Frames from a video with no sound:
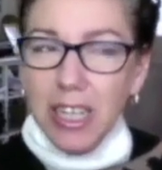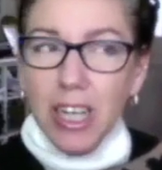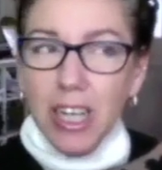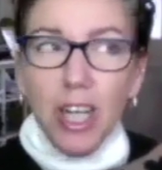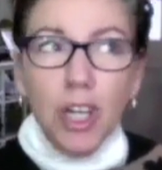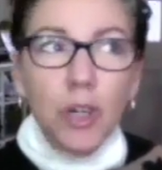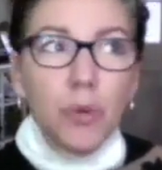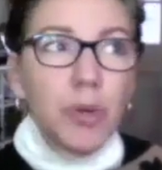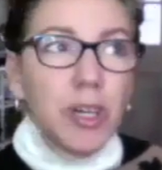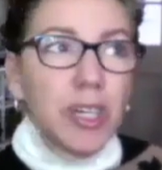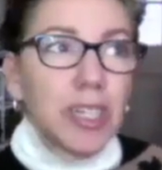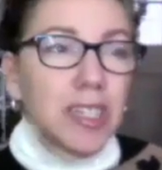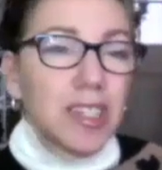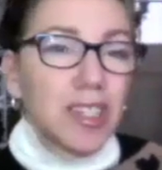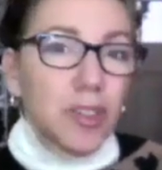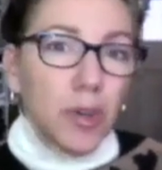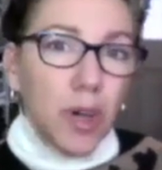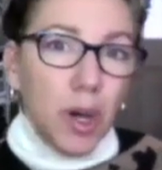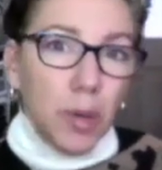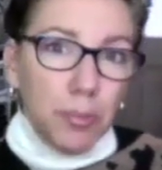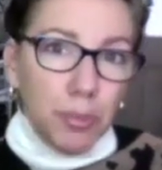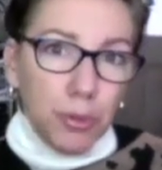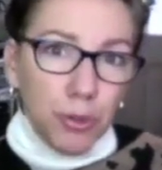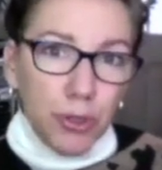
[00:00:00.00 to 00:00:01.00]
we can still
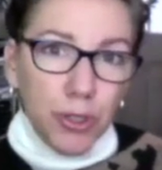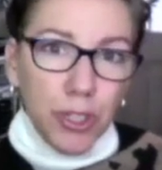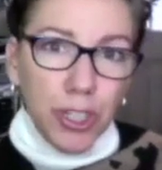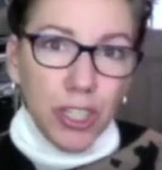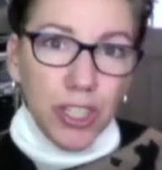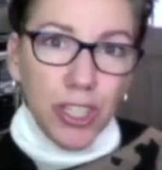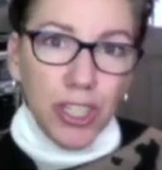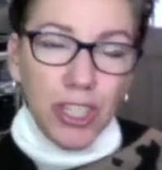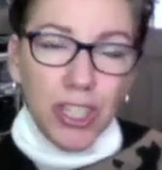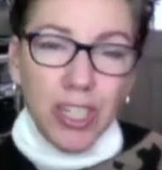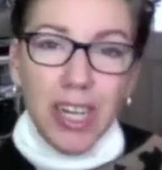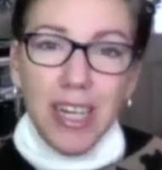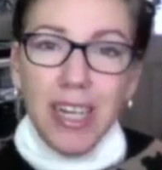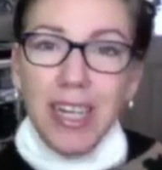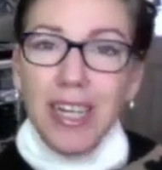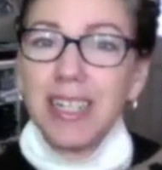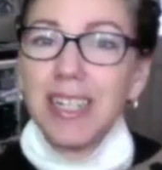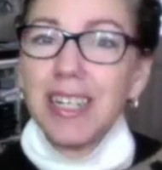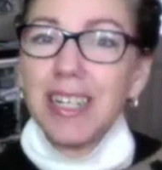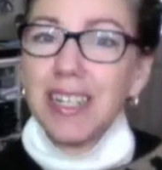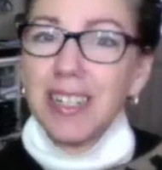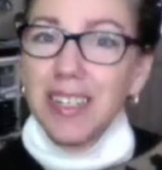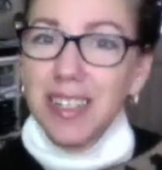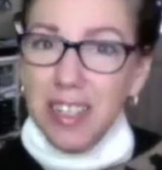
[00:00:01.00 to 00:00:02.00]
appreciate
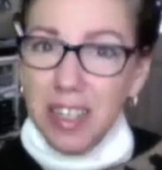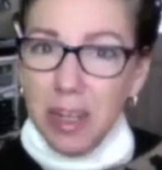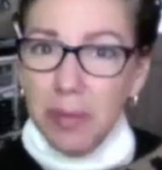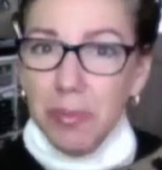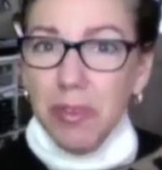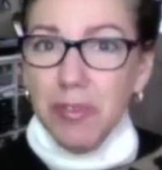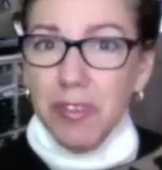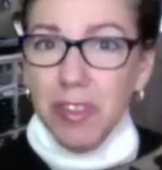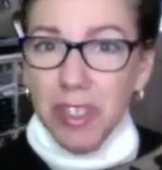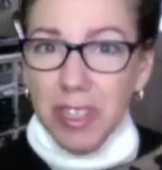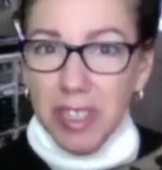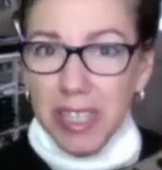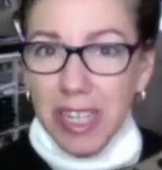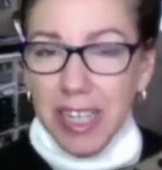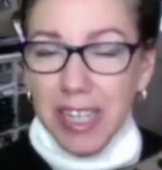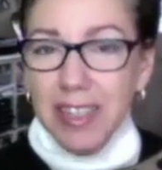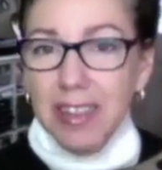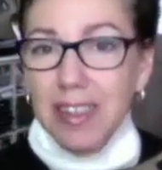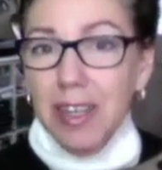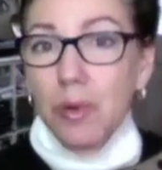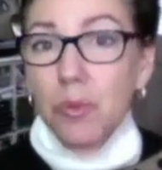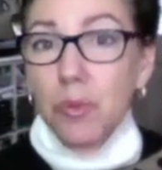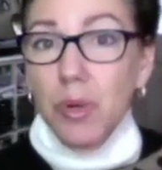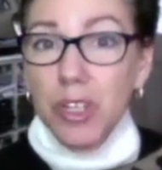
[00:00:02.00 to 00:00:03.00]
some of the light
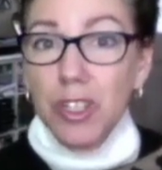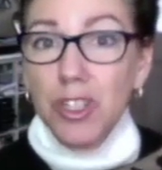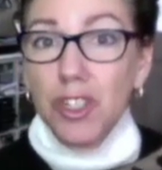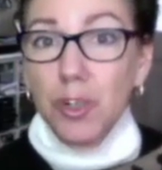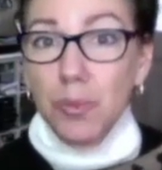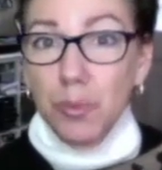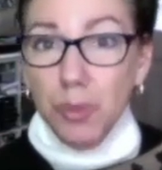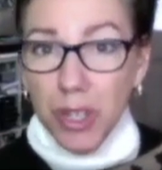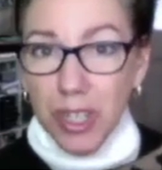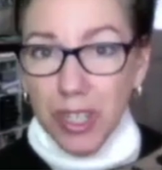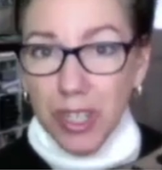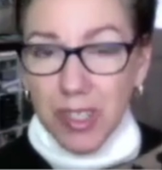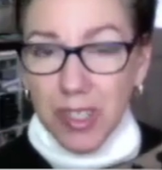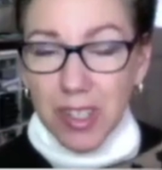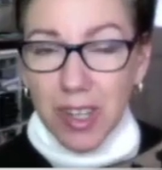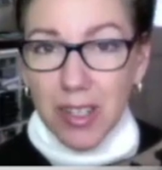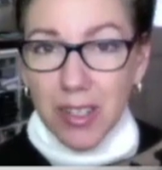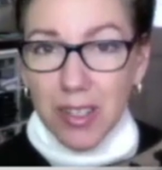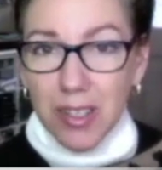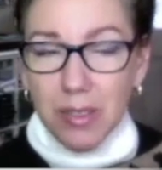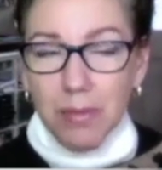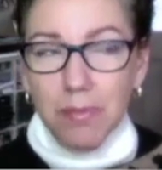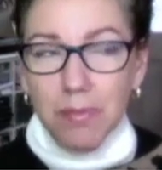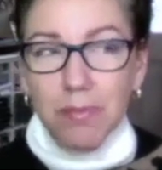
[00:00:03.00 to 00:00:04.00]
that winter brings
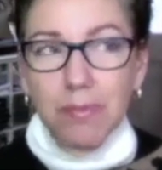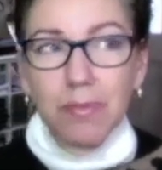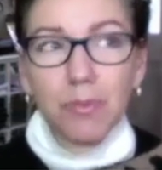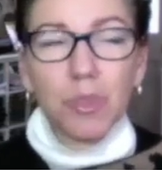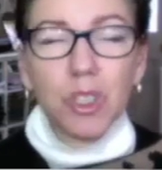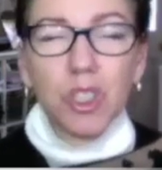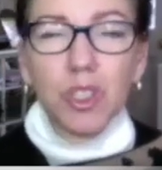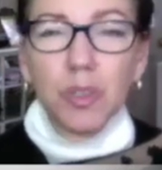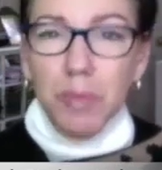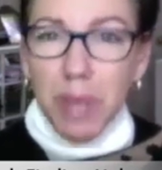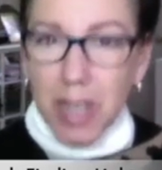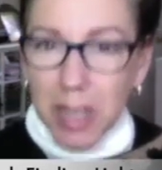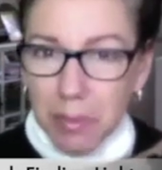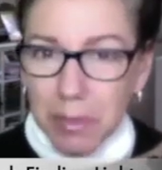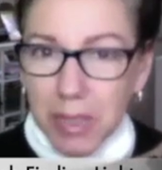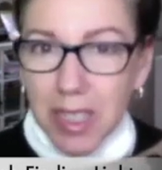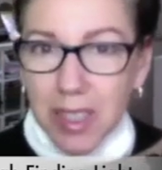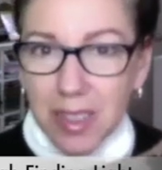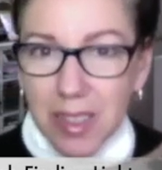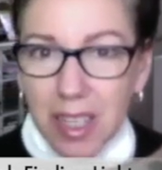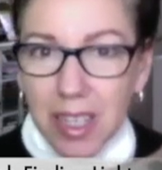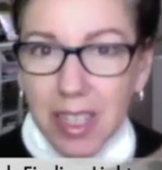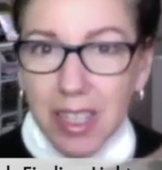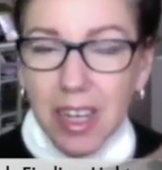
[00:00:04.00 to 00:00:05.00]
us, which made me
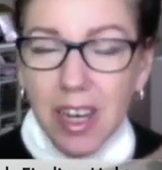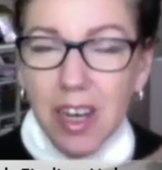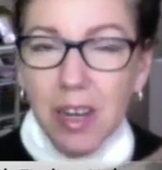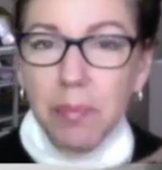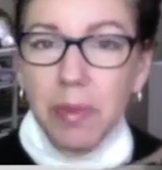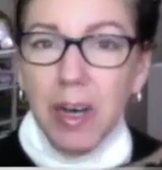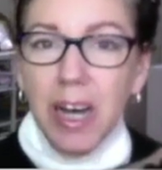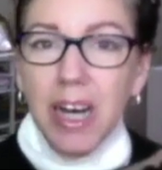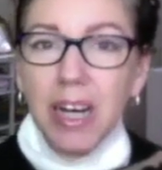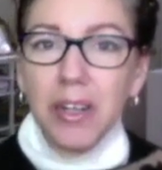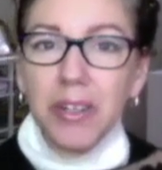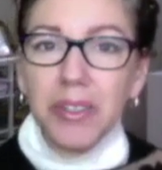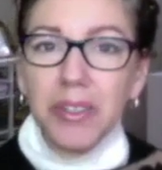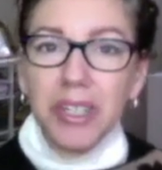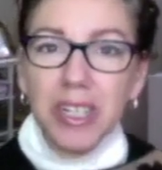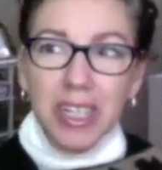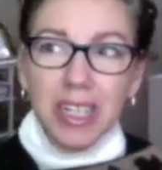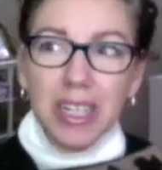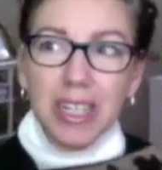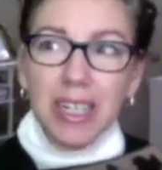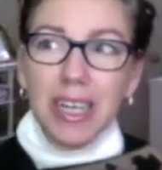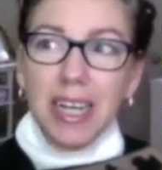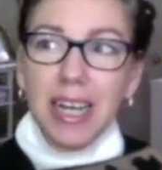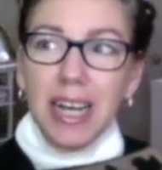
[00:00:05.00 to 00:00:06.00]
think about
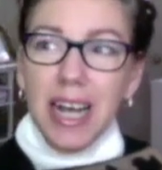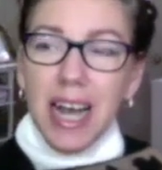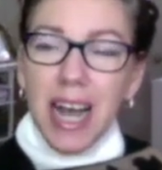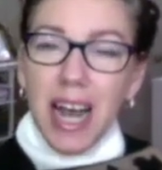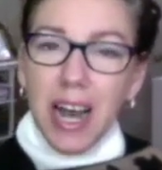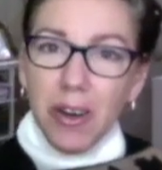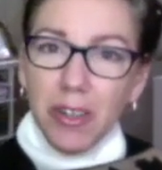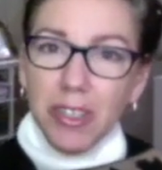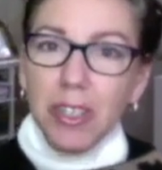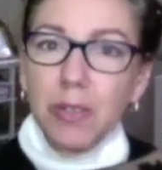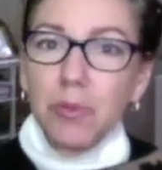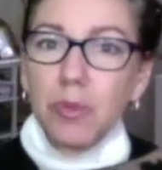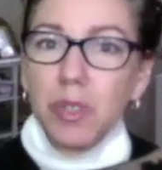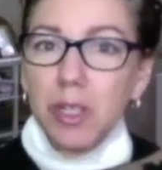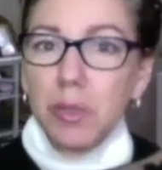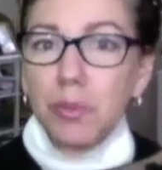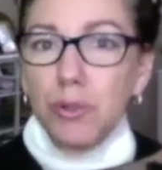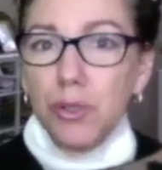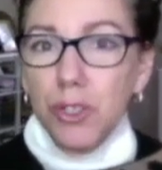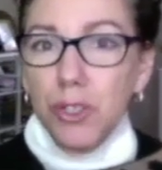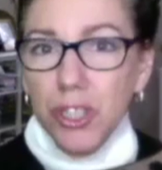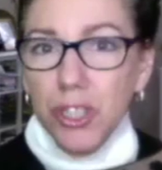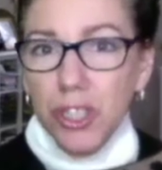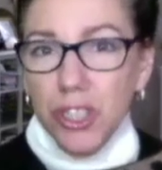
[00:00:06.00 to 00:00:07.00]
how can we
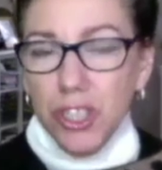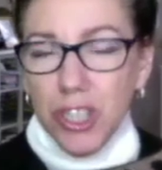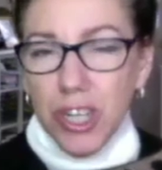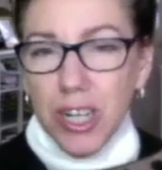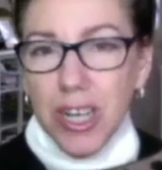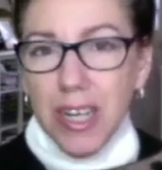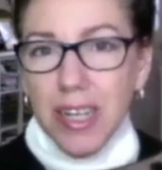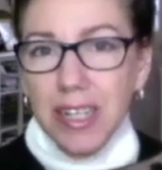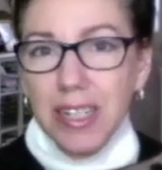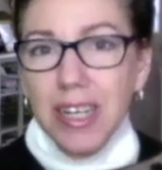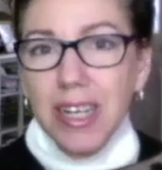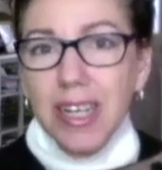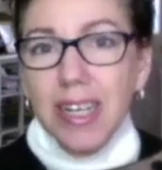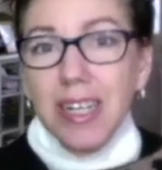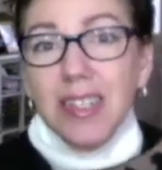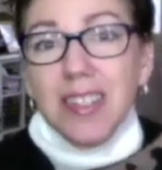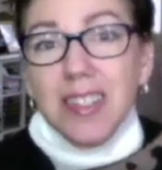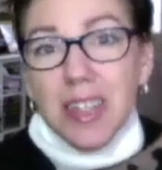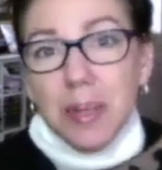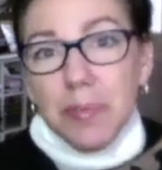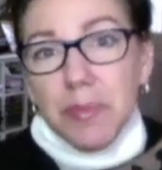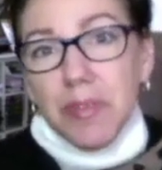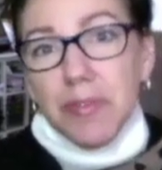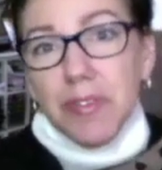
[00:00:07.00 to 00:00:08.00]
appreciate
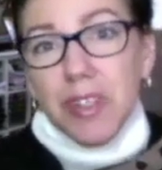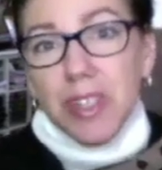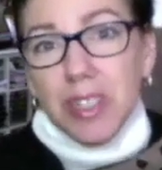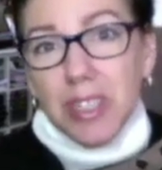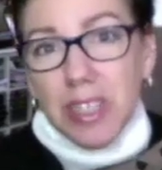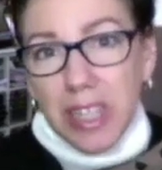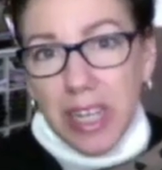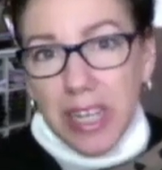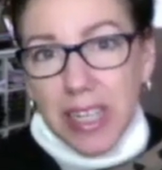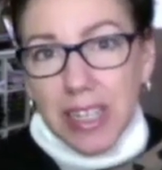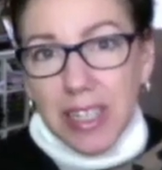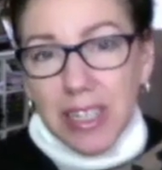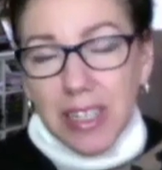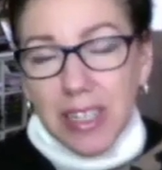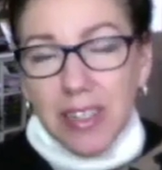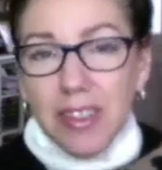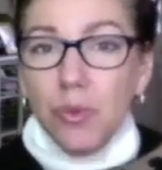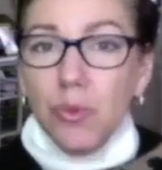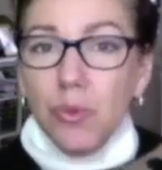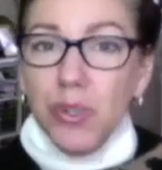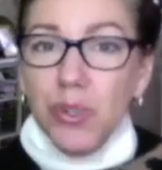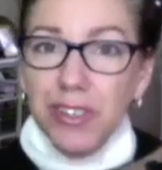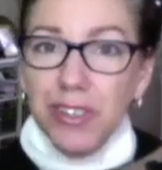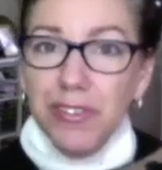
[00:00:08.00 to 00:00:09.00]
some of the light that
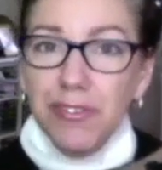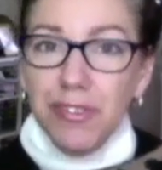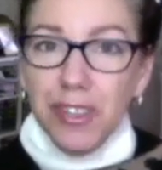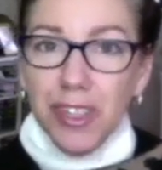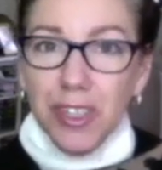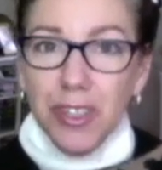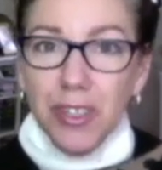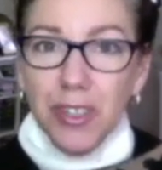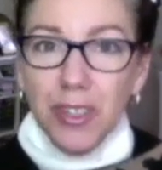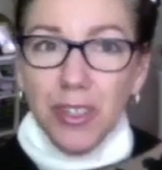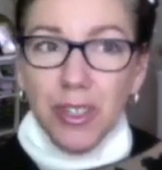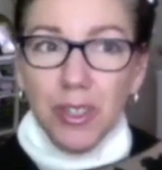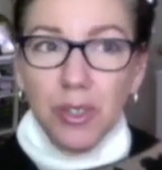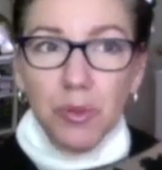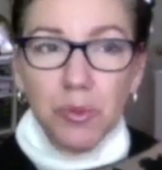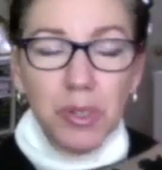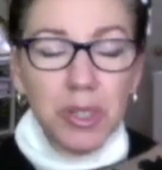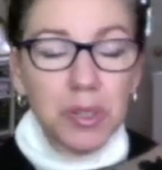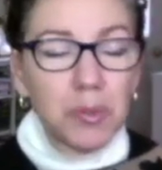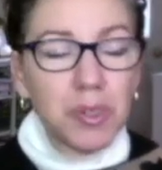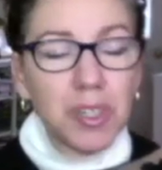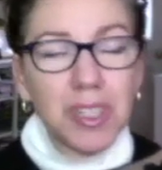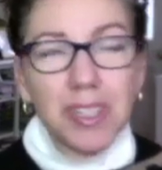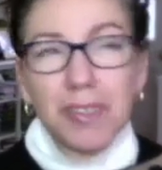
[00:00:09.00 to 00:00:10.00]
we feel when
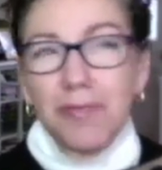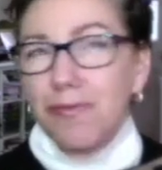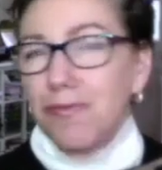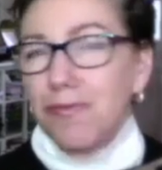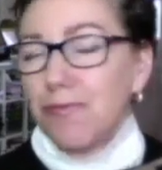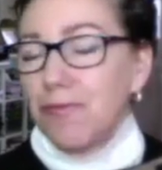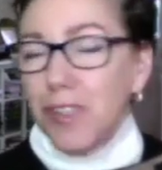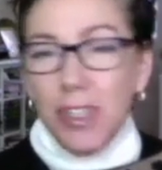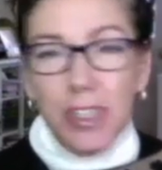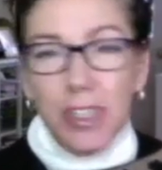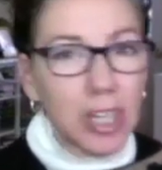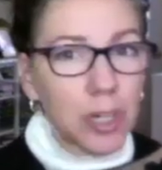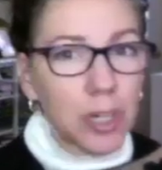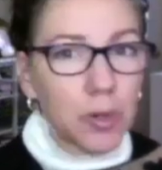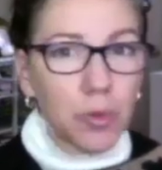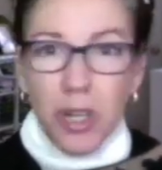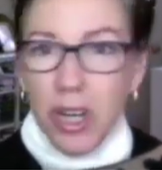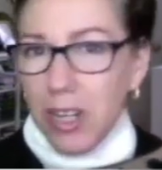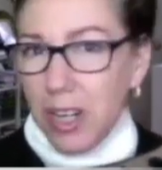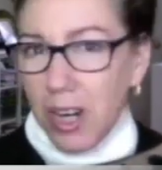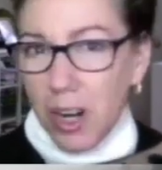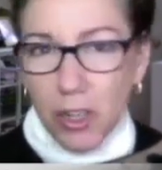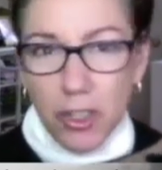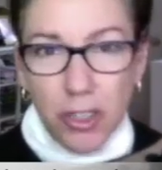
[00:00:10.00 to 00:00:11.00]
we feel like we're at
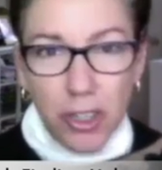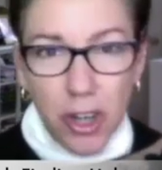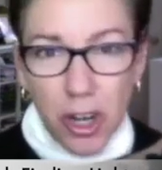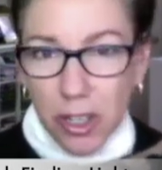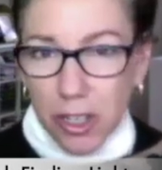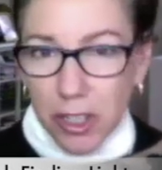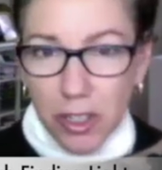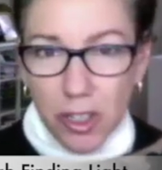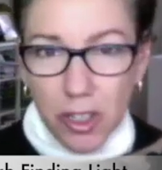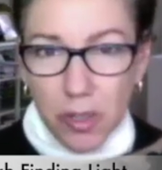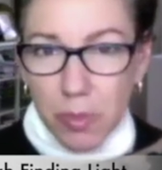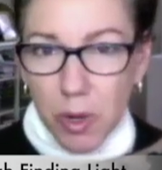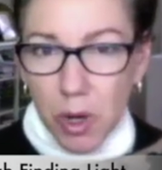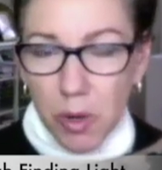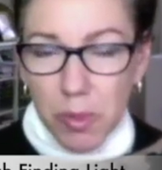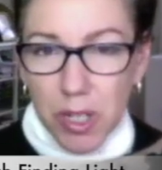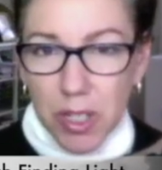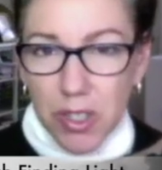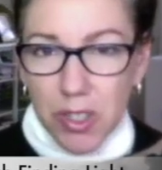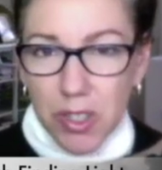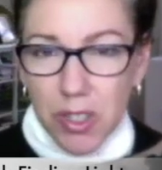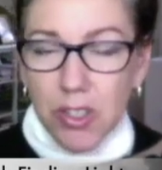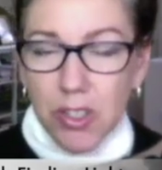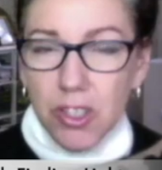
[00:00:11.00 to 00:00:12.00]
our darkest
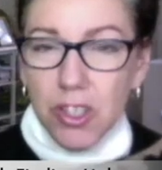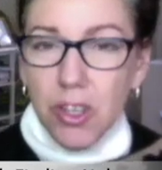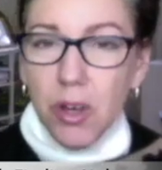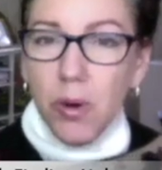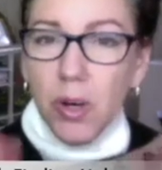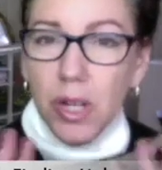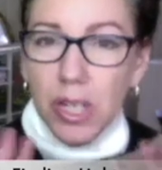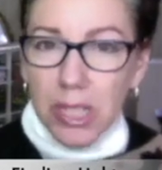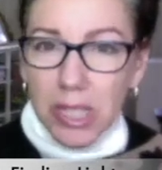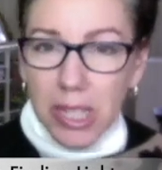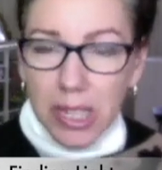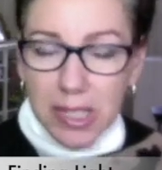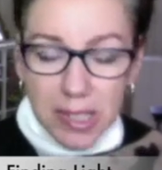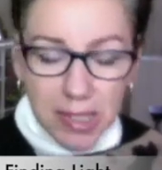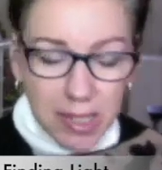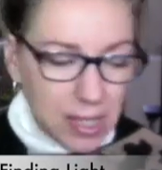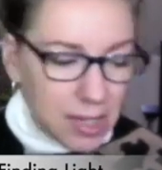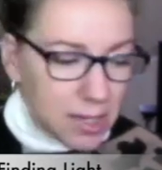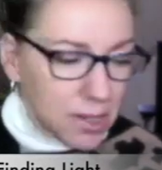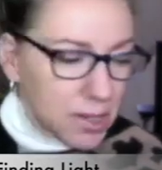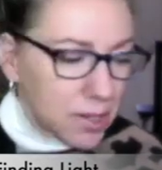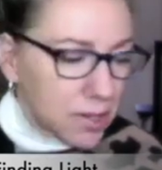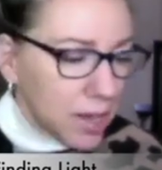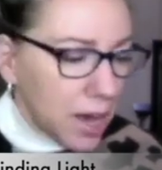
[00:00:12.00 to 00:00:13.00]
moments. So let's get
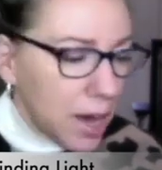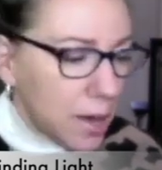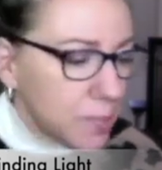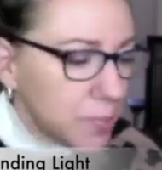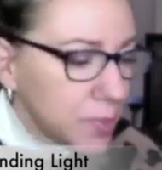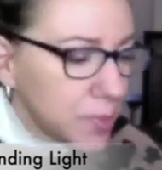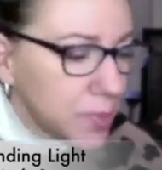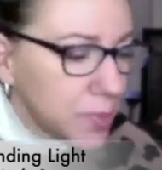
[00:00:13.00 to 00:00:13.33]
into that.